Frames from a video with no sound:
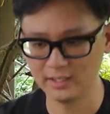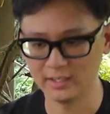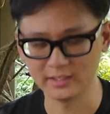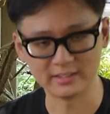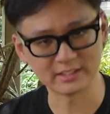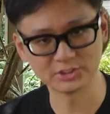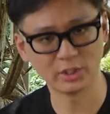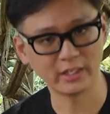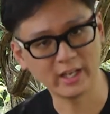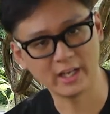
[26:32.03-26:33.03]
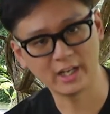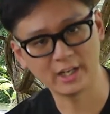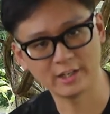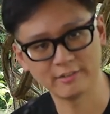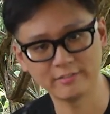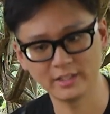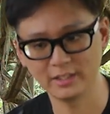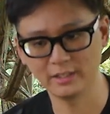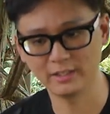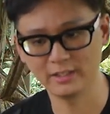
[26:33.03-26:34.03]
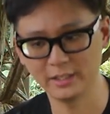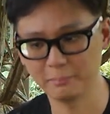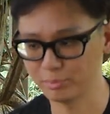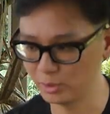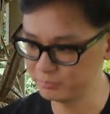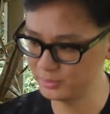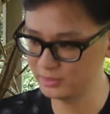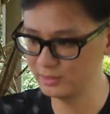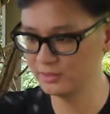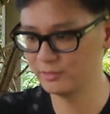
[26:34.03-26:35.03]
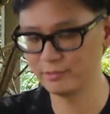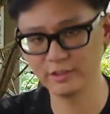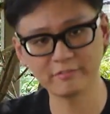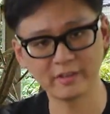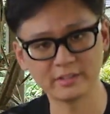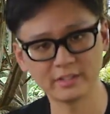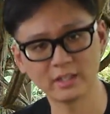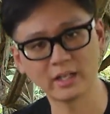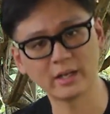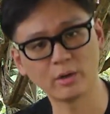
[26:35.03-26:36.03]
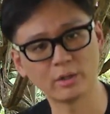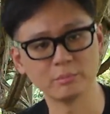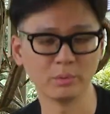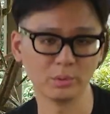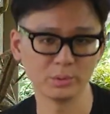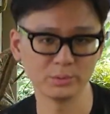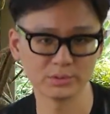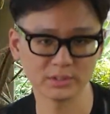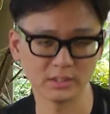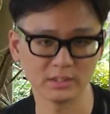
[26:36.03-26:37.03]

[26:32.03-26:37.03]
It does not have a proper rear fender like on most